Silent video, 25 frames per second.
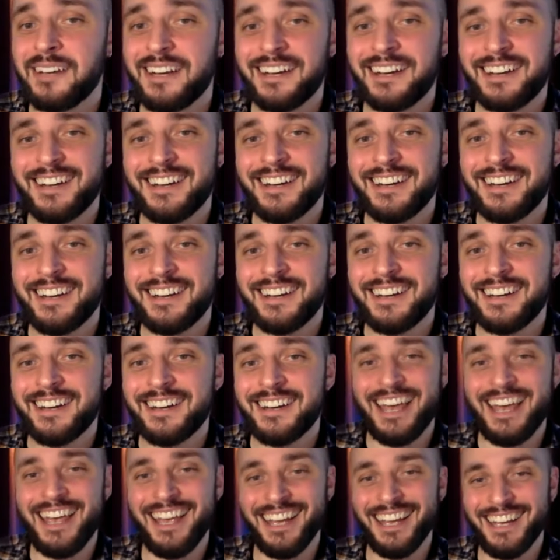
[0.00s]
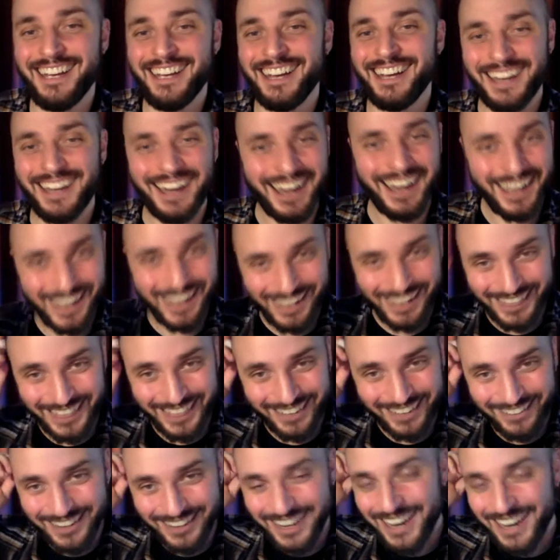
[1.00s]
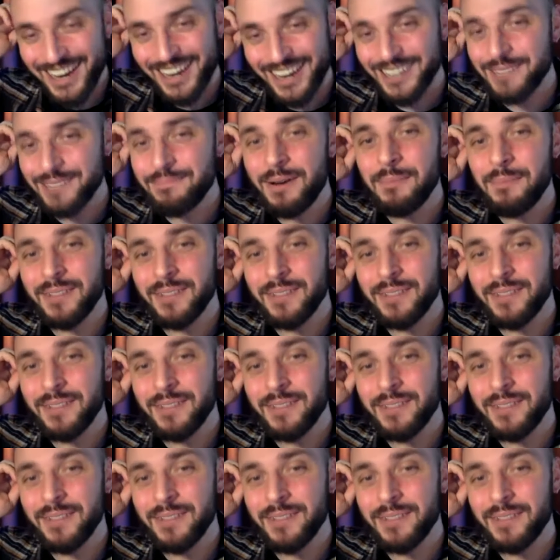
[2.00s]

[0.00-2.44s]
The